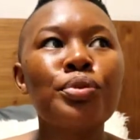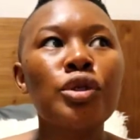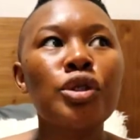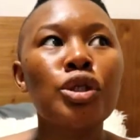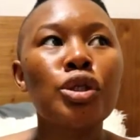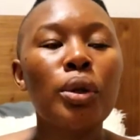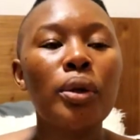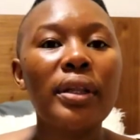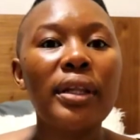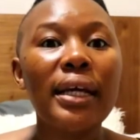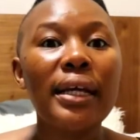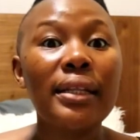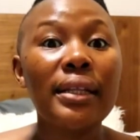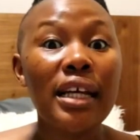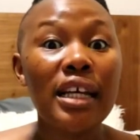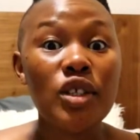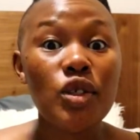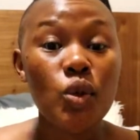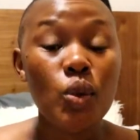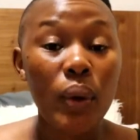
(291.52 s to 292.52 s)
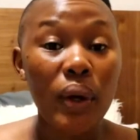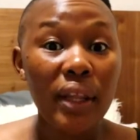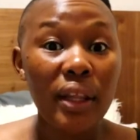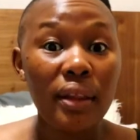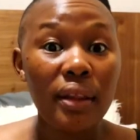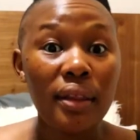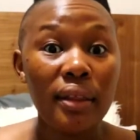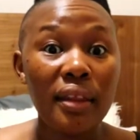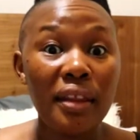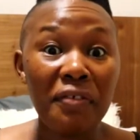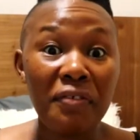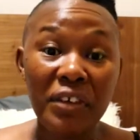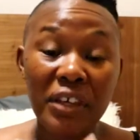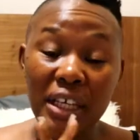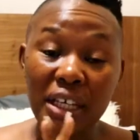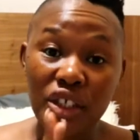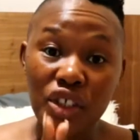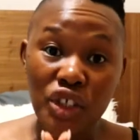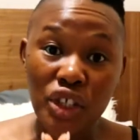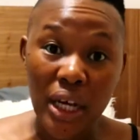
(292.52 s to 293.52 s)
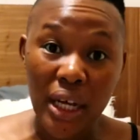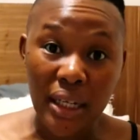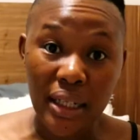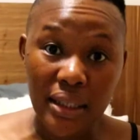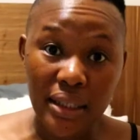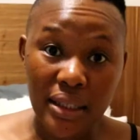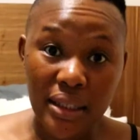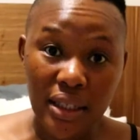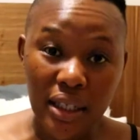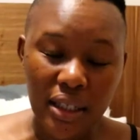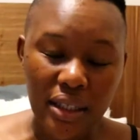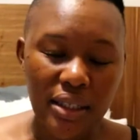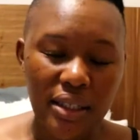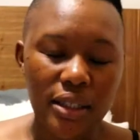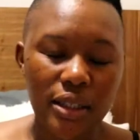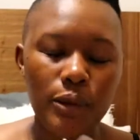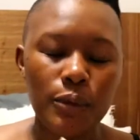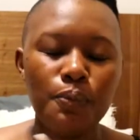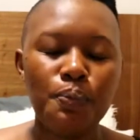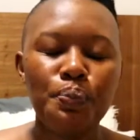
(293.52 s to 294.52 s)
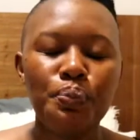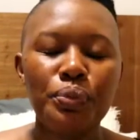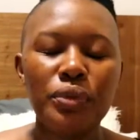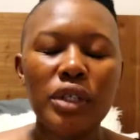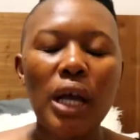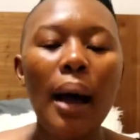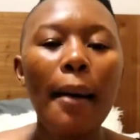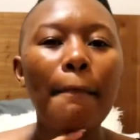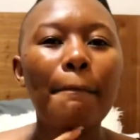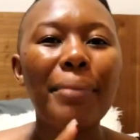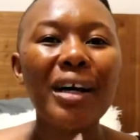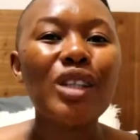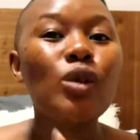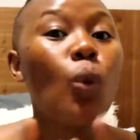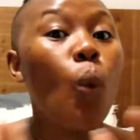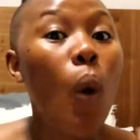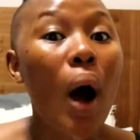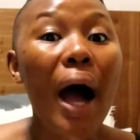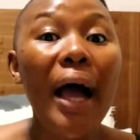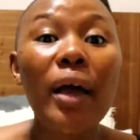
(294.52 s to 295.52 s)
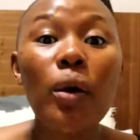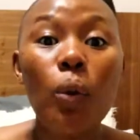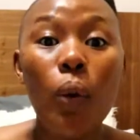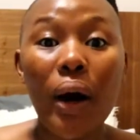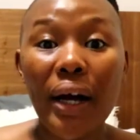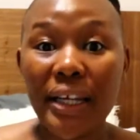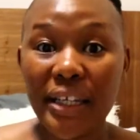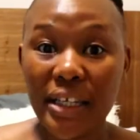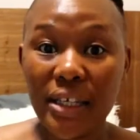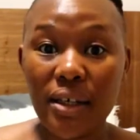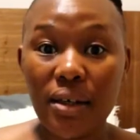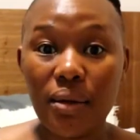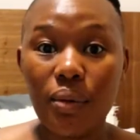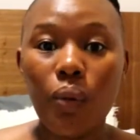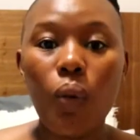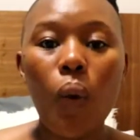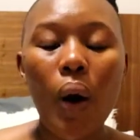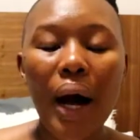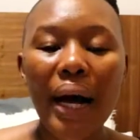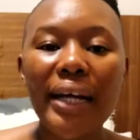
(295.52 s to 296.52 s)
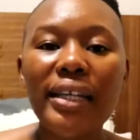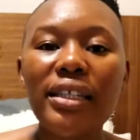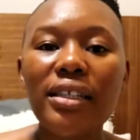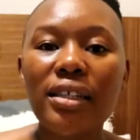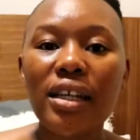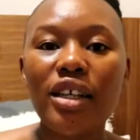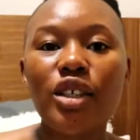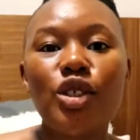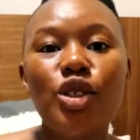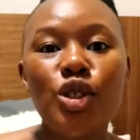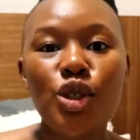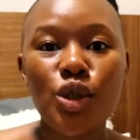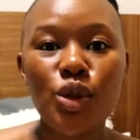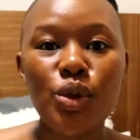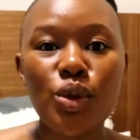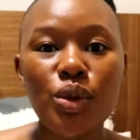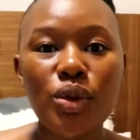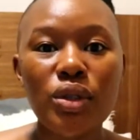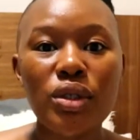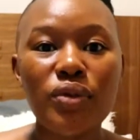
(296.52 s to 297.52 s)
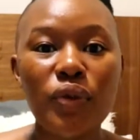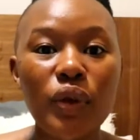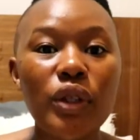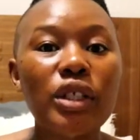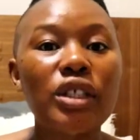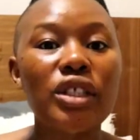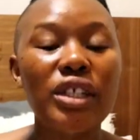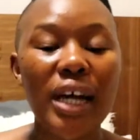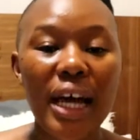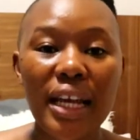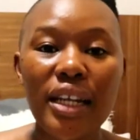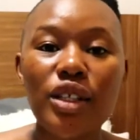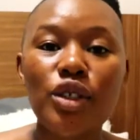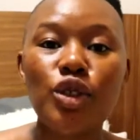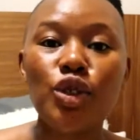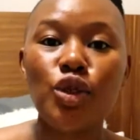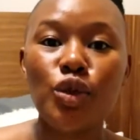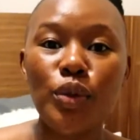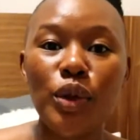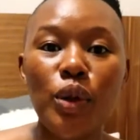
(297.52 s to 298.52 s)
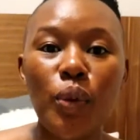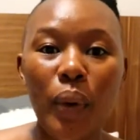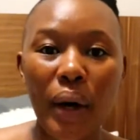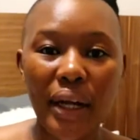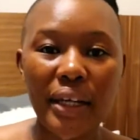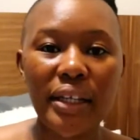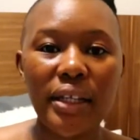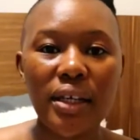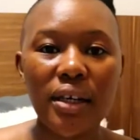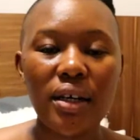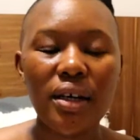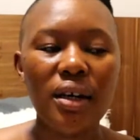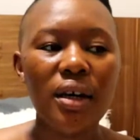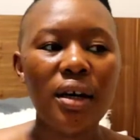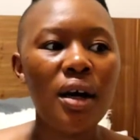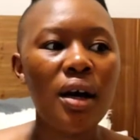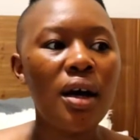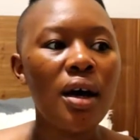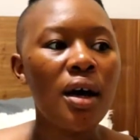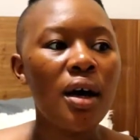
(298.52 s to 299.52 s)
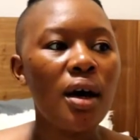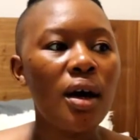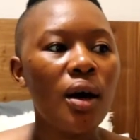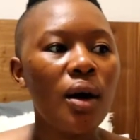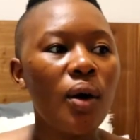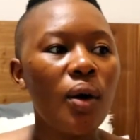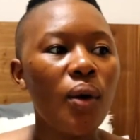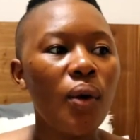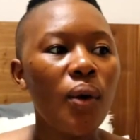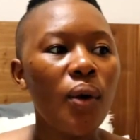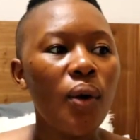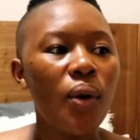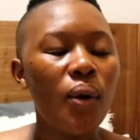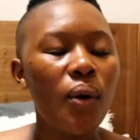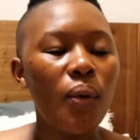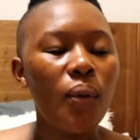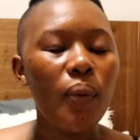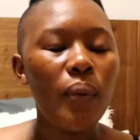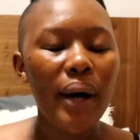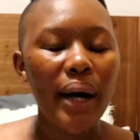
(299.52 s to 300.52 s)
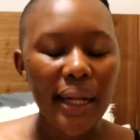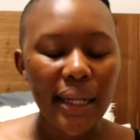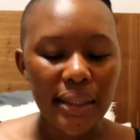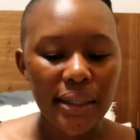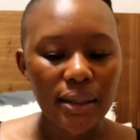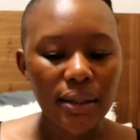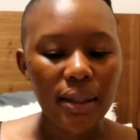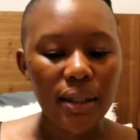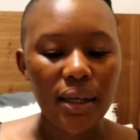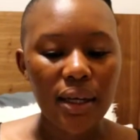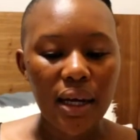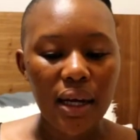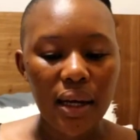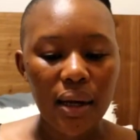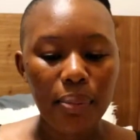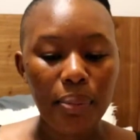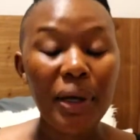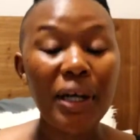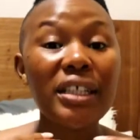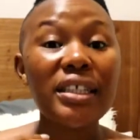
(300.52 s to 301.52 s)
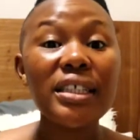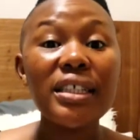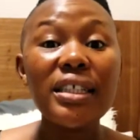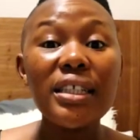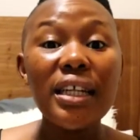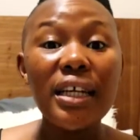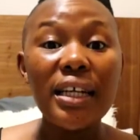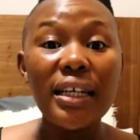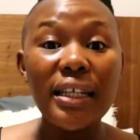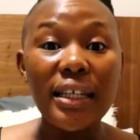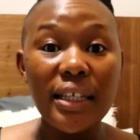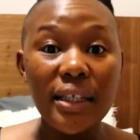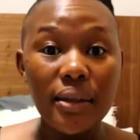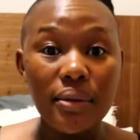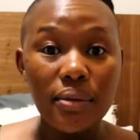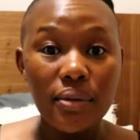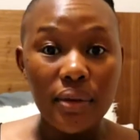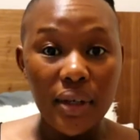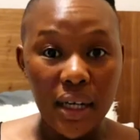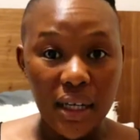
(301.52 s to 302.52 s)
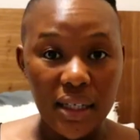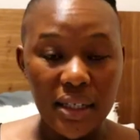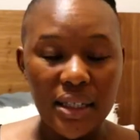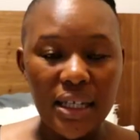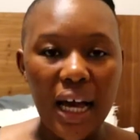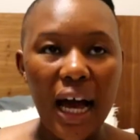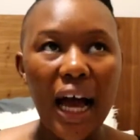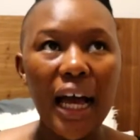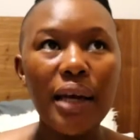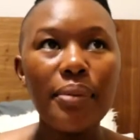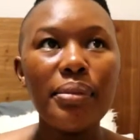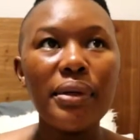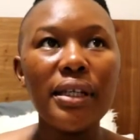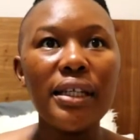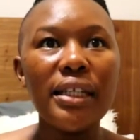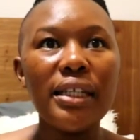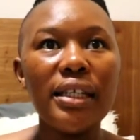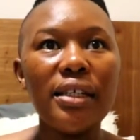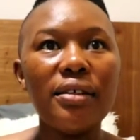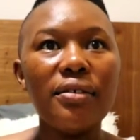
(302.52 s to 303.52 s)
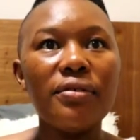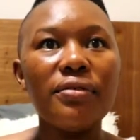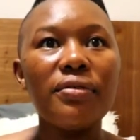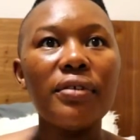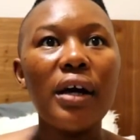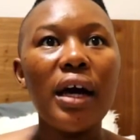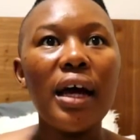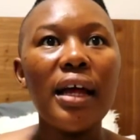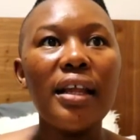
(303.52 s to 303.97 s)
So then that's when the vegan challenge started. But why 1 year? Why did I choose for the challenge to be 1 year? Well, personally, right, I believe